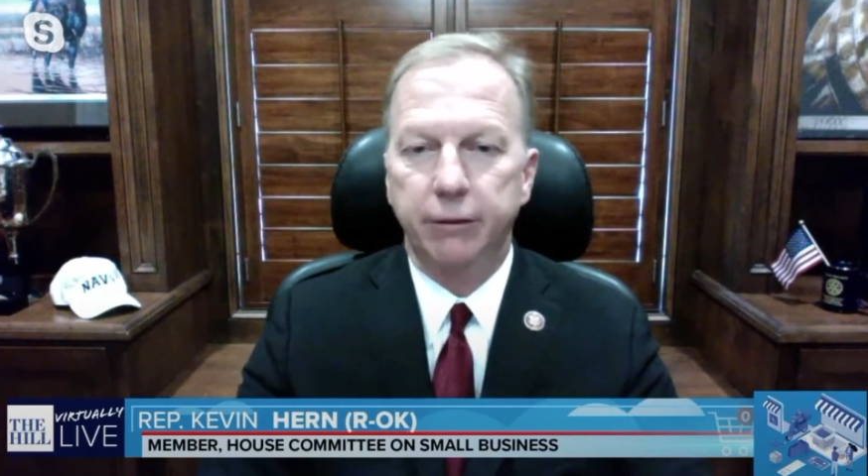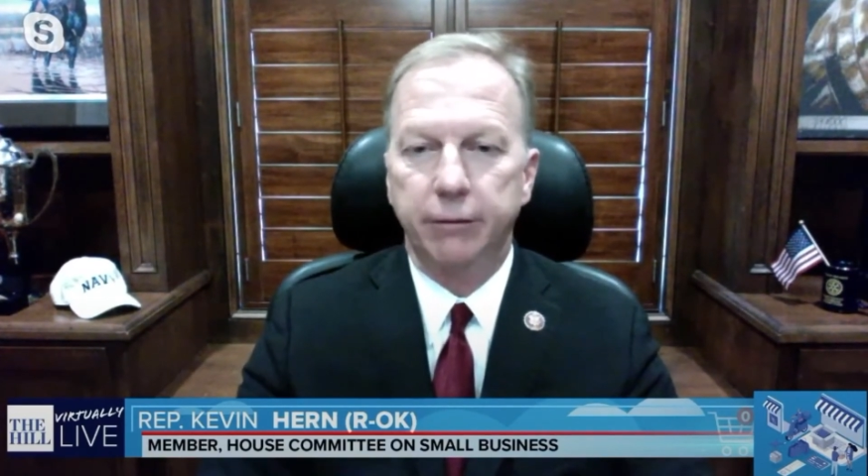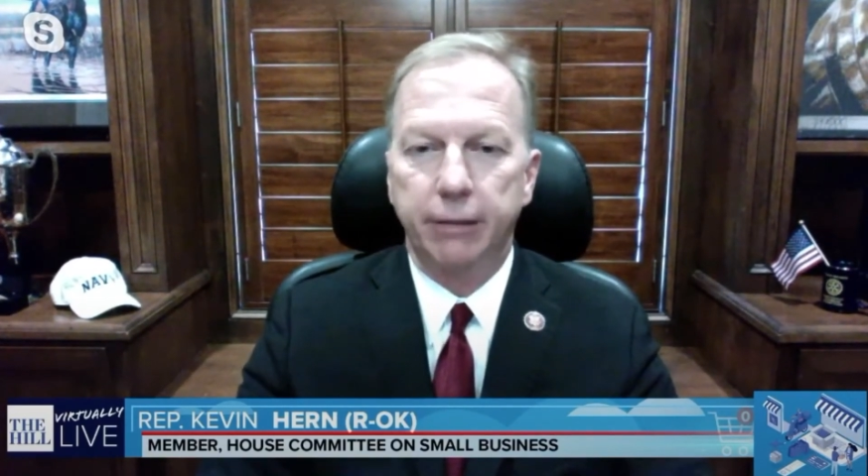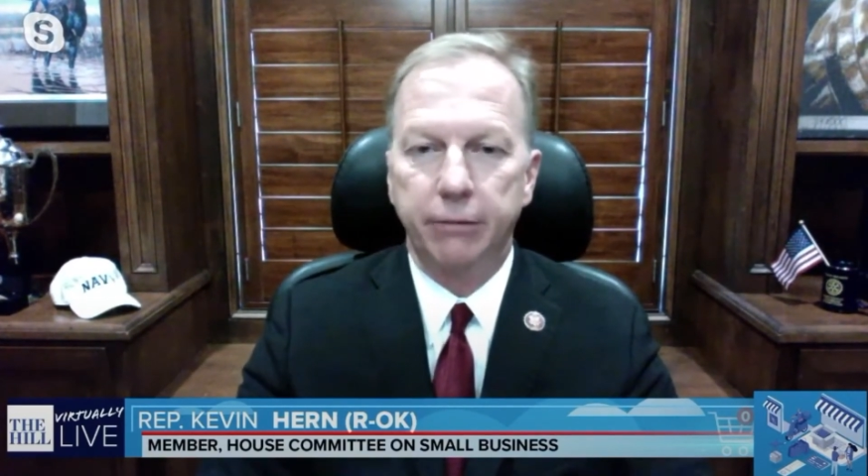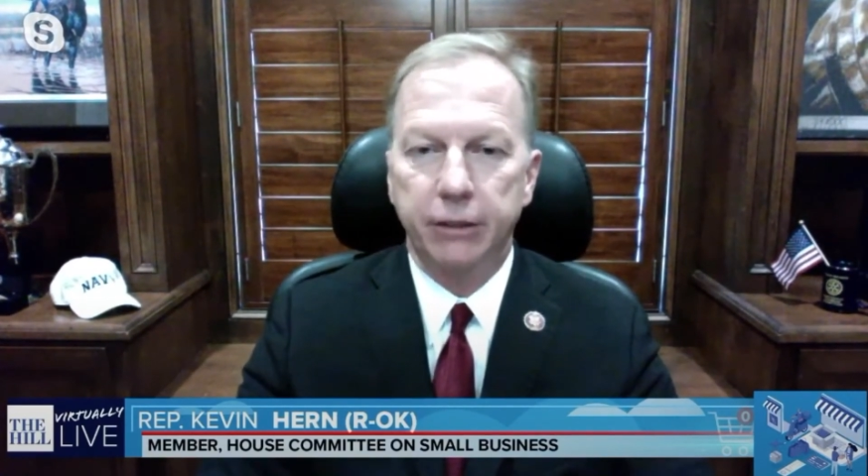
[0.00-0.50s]
me
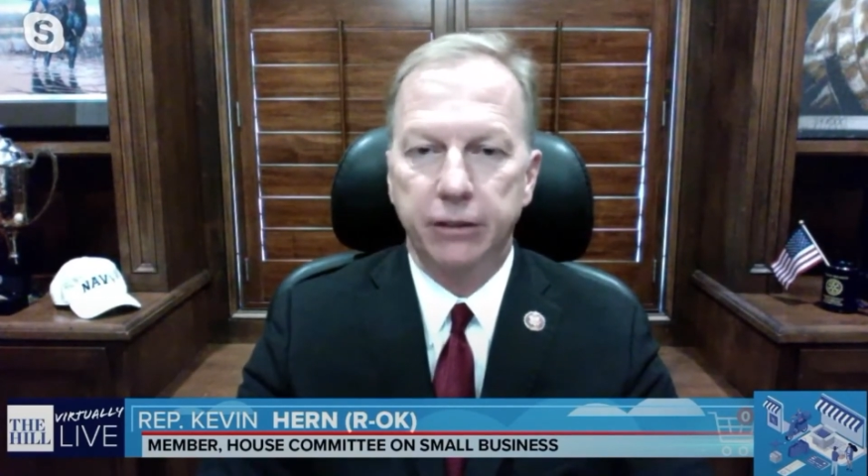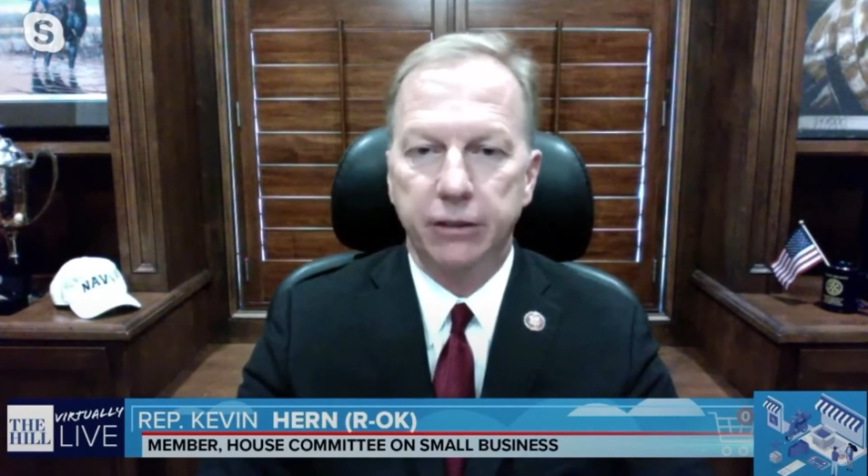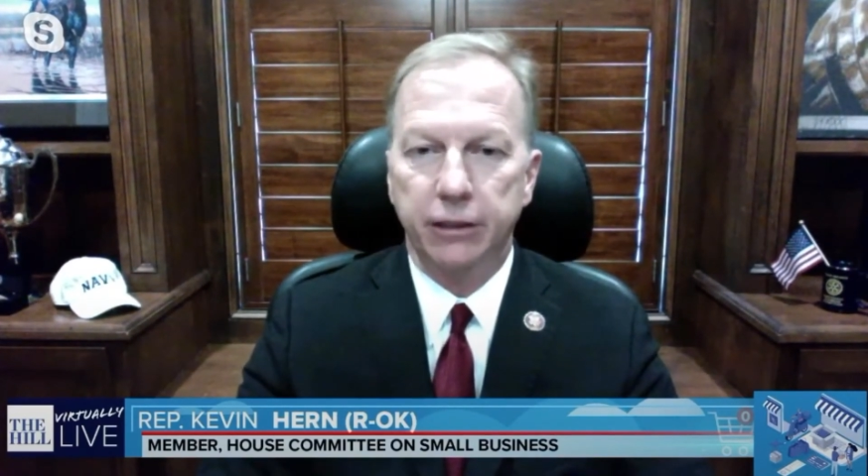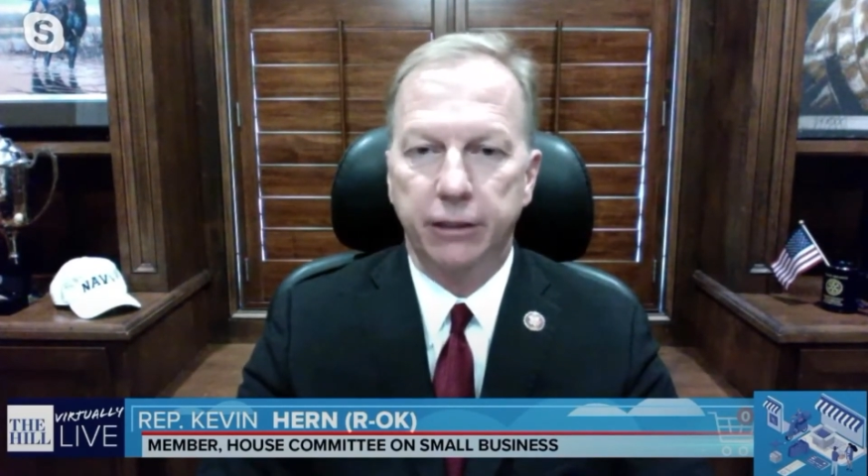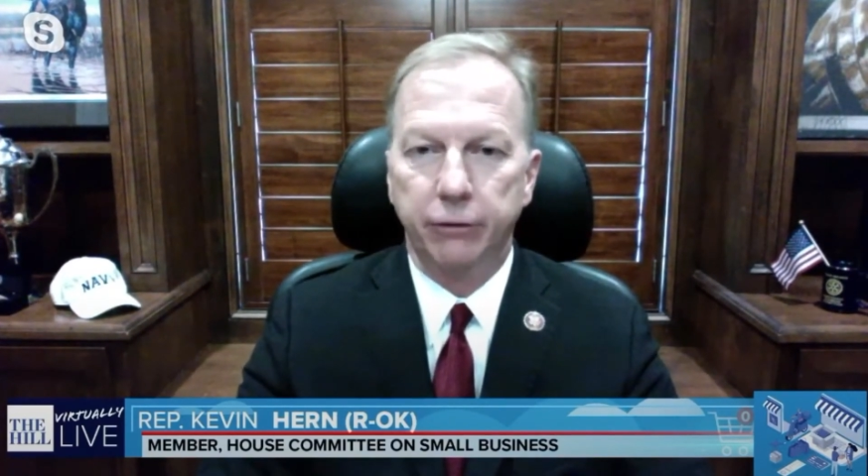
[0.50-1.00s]
about
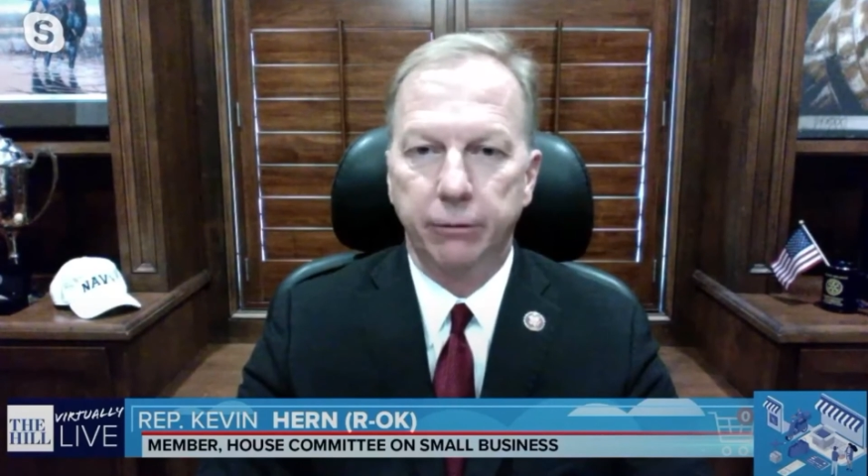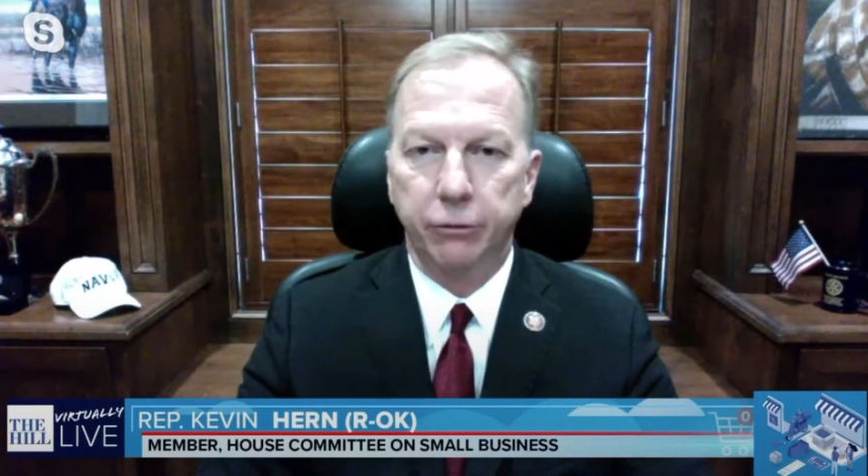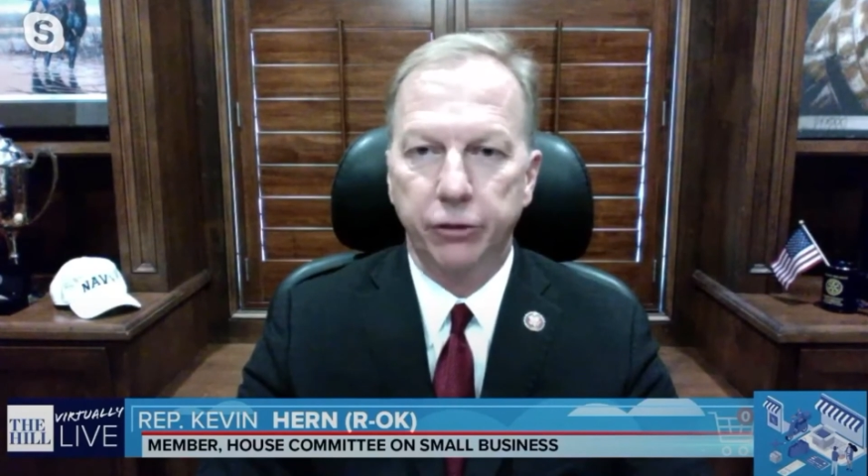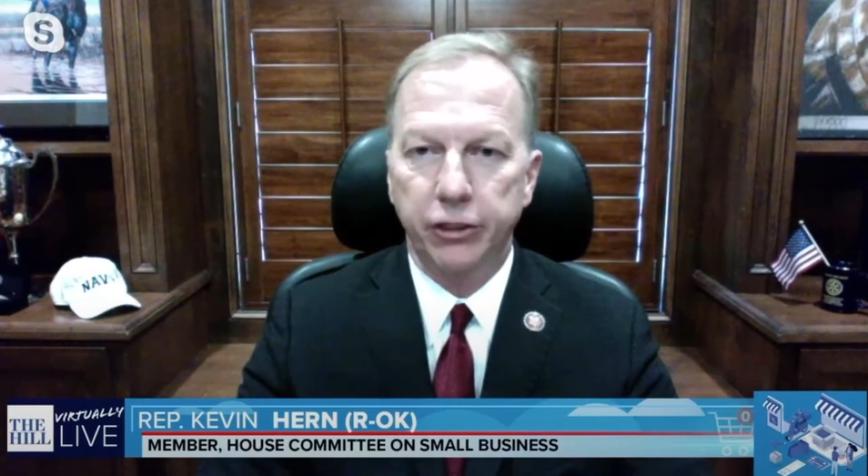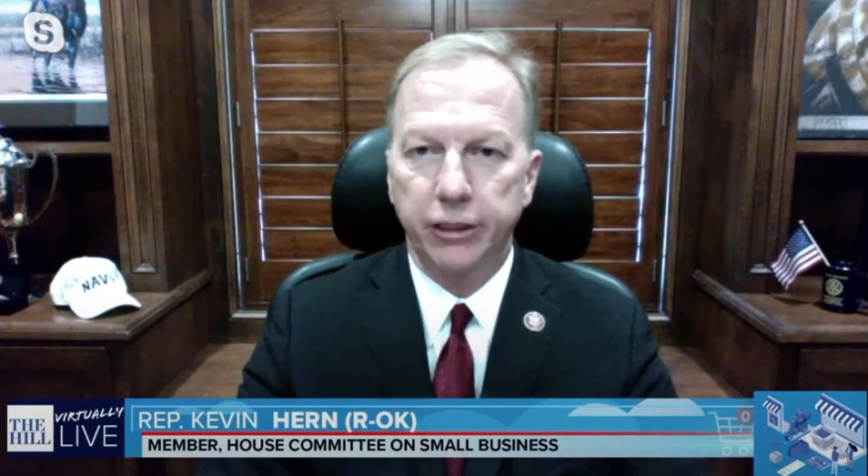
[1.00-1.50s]
business, and I really
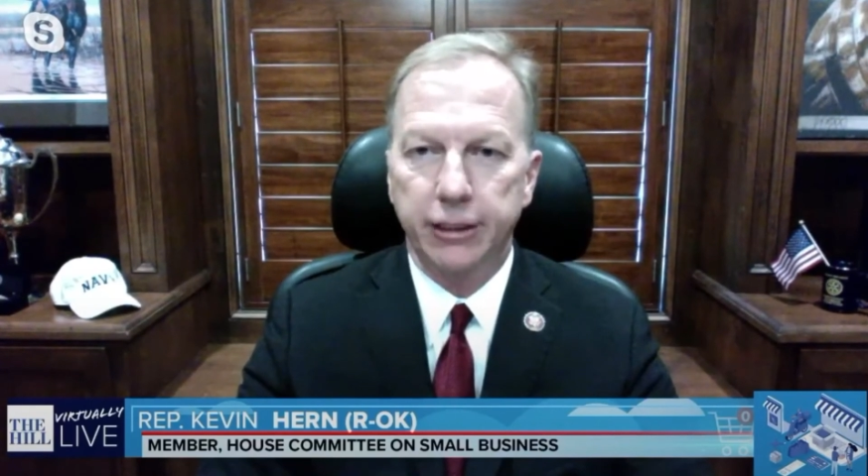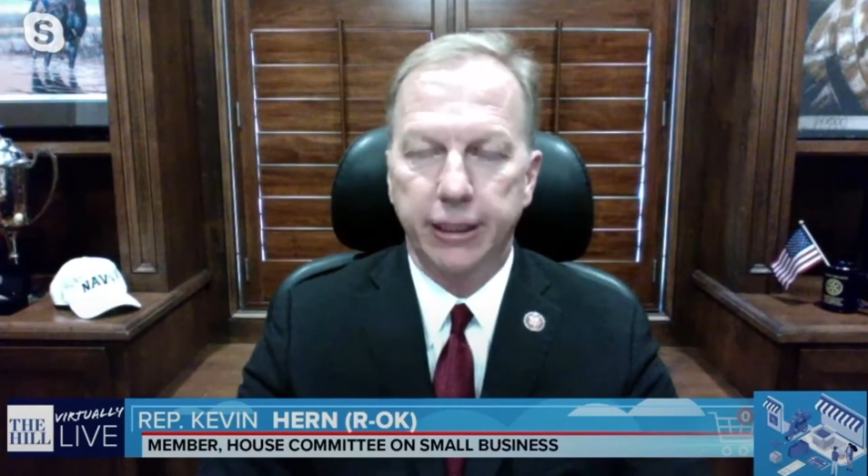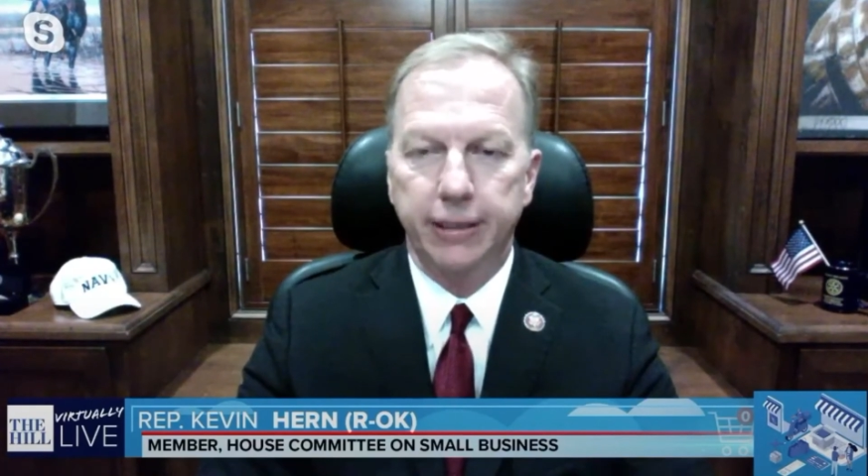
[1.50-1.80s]
appreciate that.